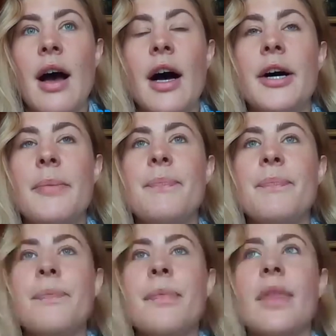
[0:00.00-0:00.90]

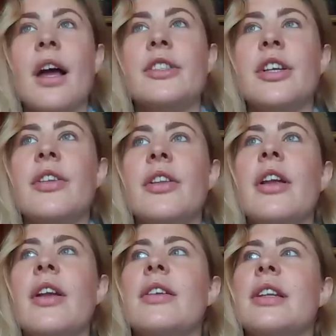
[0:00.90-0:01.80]
I
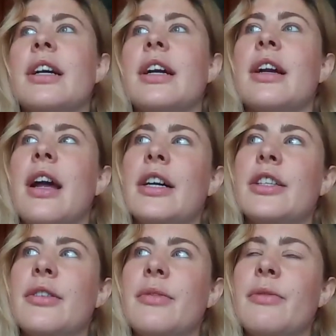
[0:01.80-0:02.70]

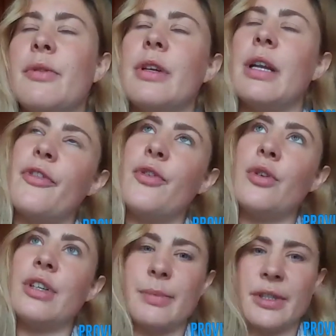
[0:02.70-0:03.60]
don't like before Christmas,